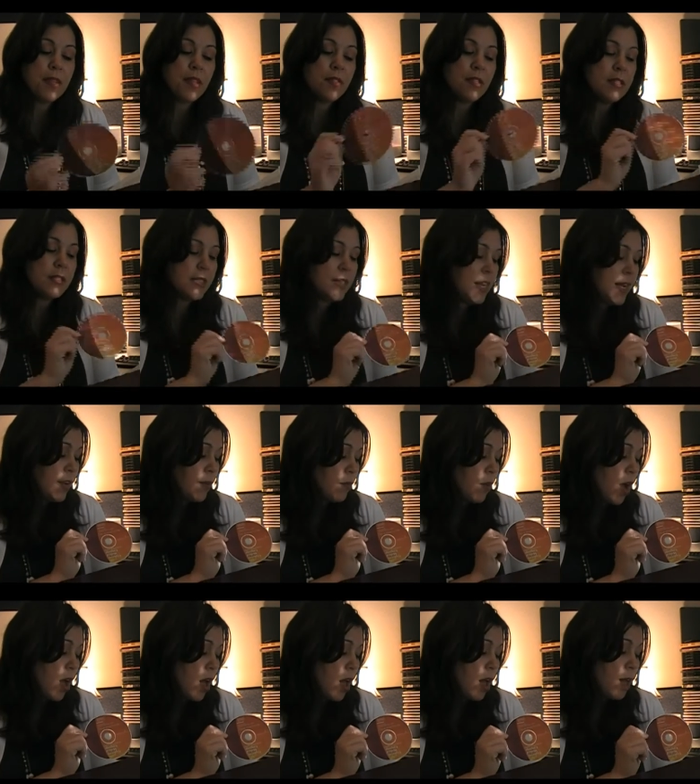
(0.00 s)
The
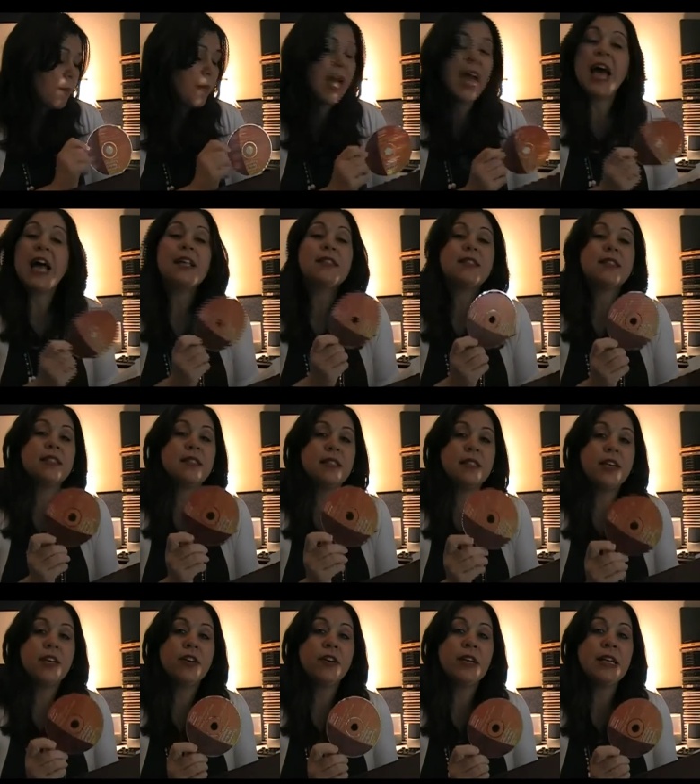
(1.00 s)
CD-ROM has a
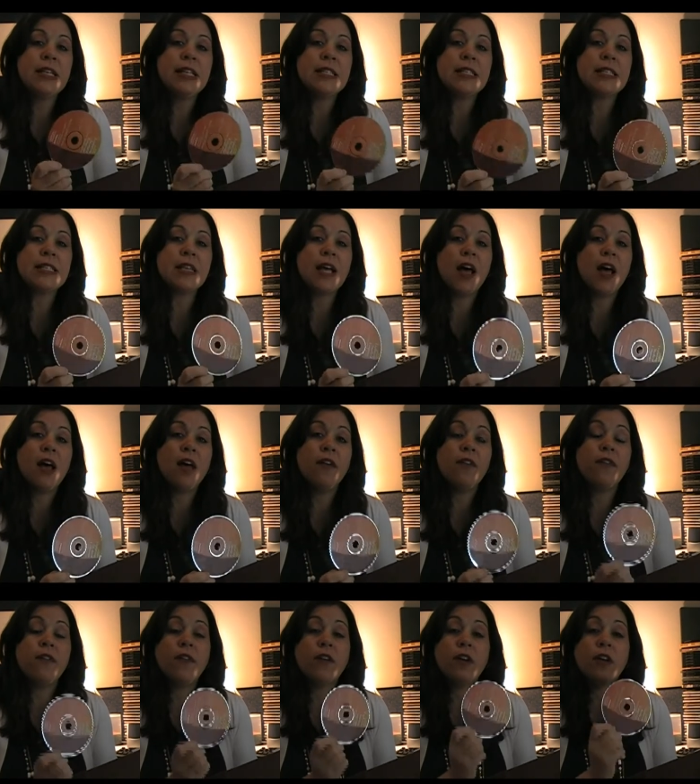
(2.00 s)
series
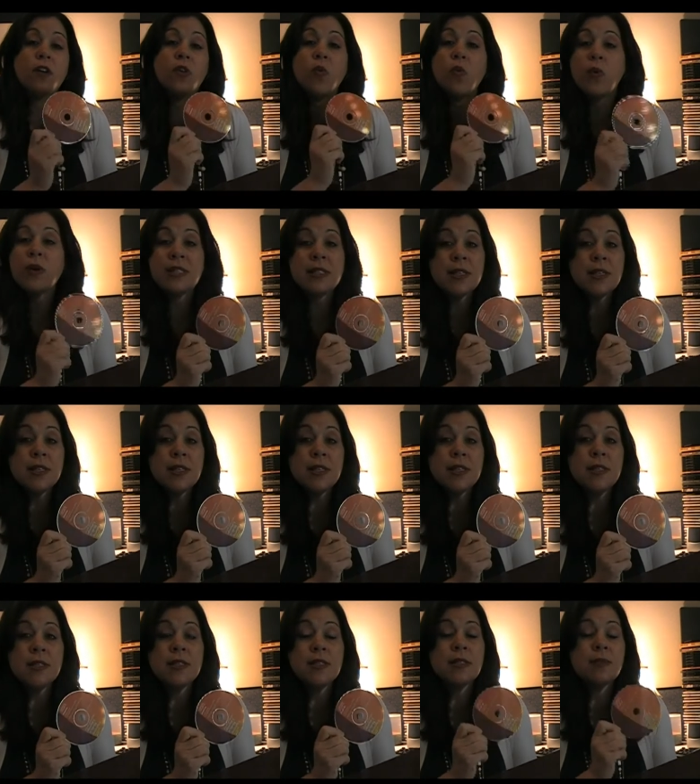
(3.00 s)
of
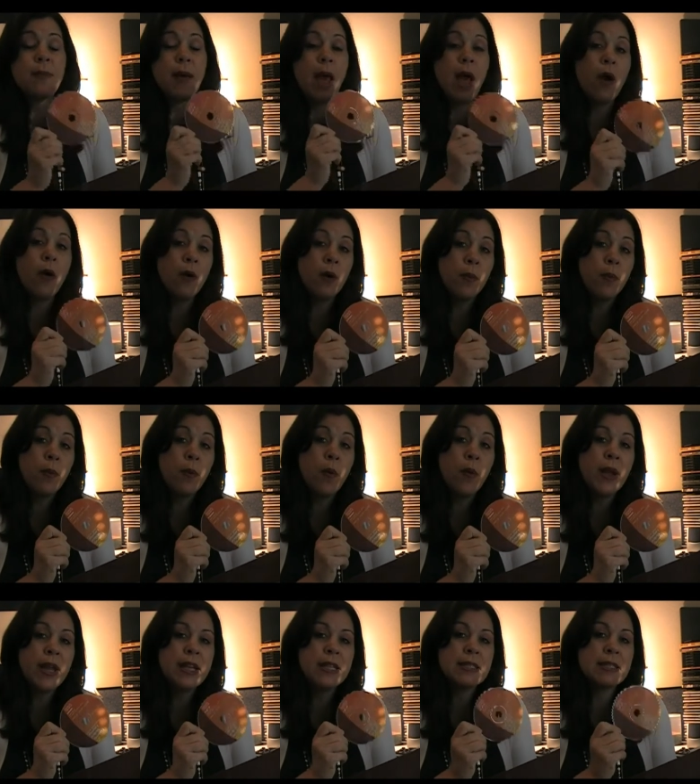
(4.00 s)
quizzes,
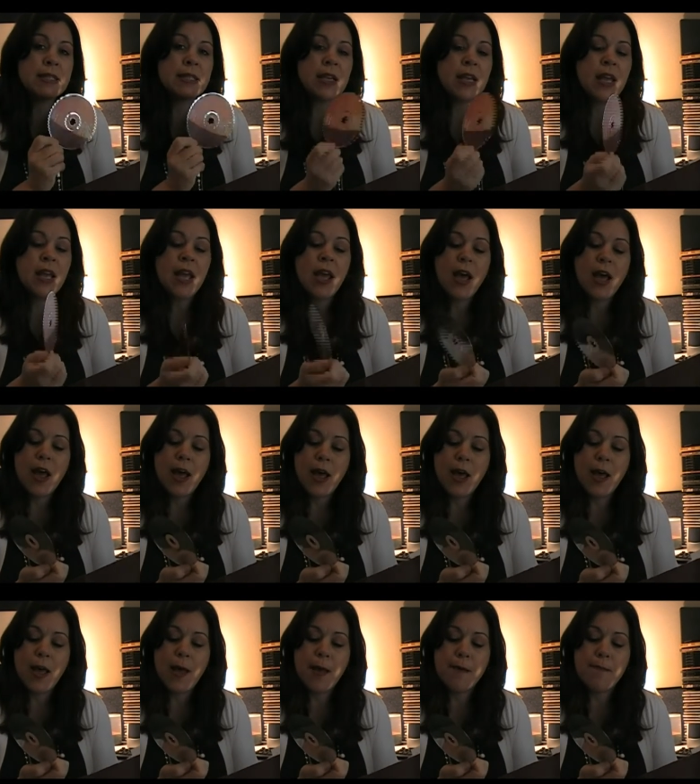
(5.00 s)
PowerPoints,
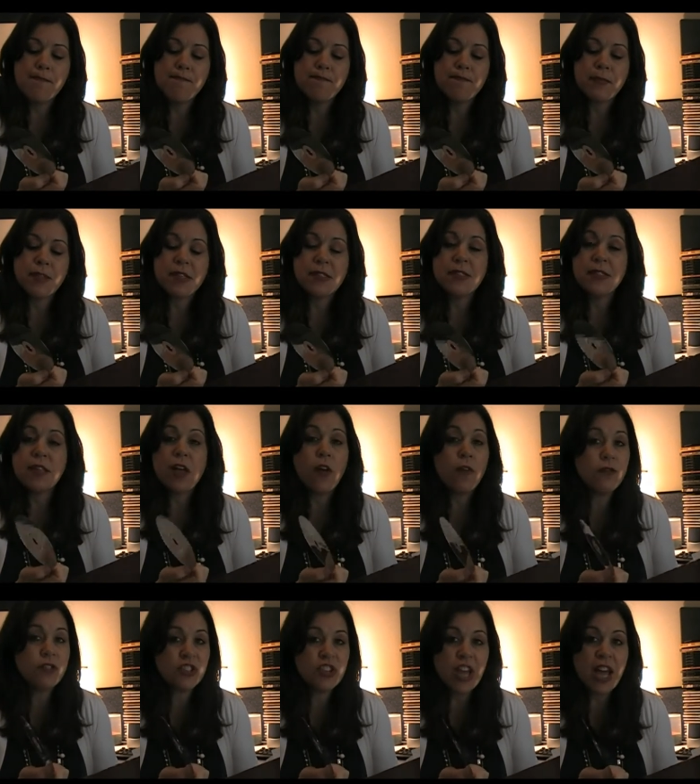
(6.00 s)

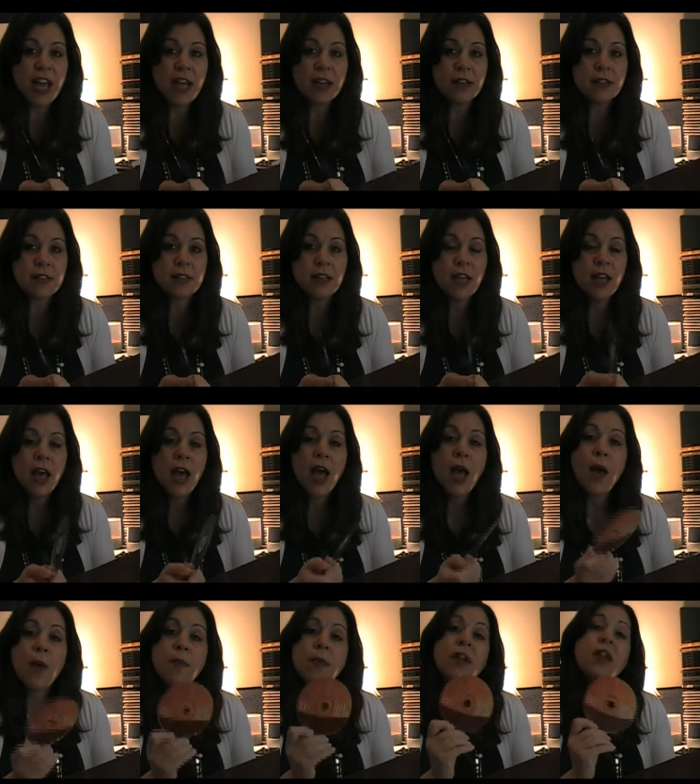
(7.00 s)
self-checks,
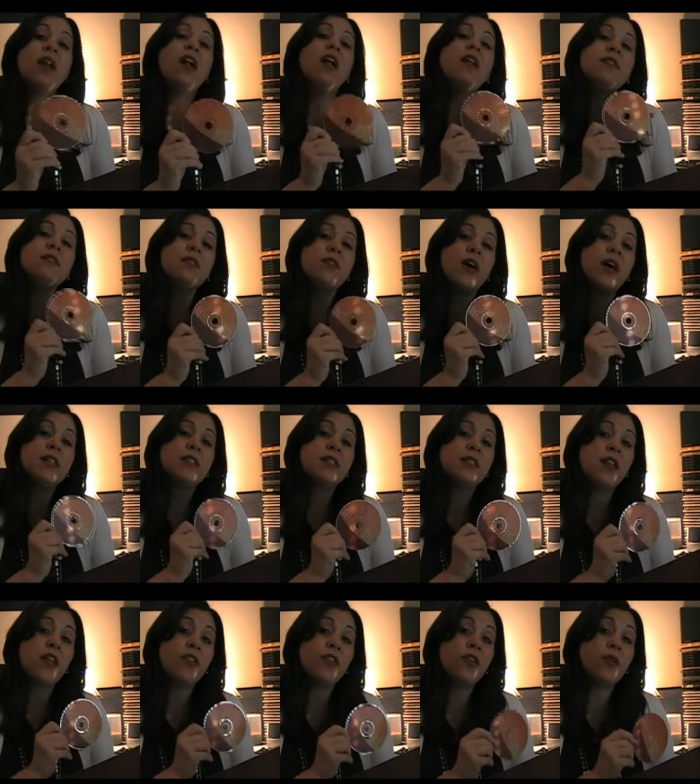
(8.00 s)
but it also has
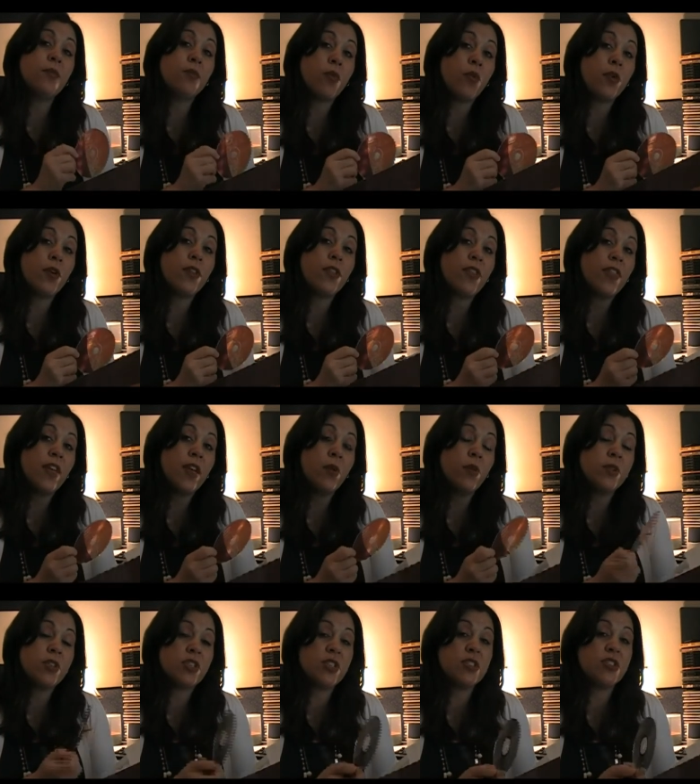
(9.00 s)
another important thing,
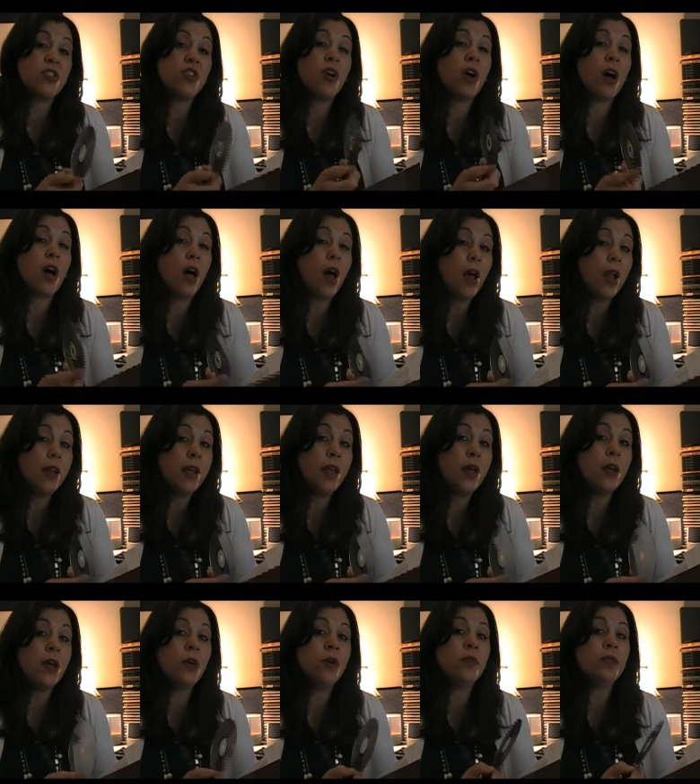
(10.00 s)
which is your
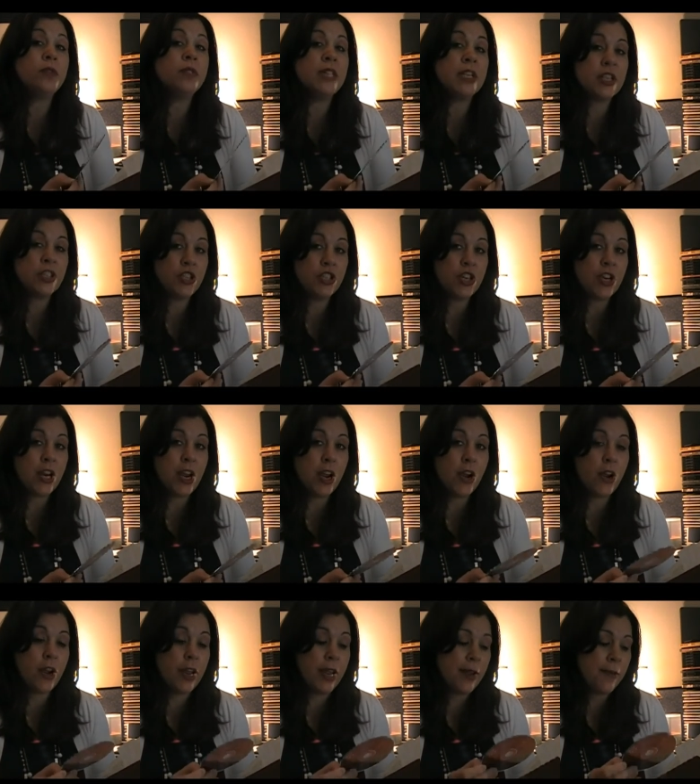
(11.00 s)
audio
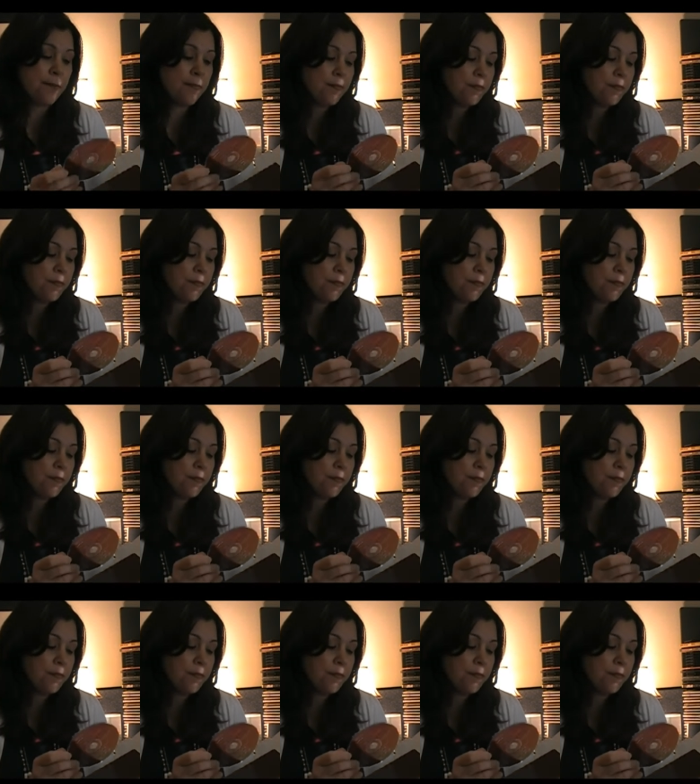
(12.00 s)
dictionary.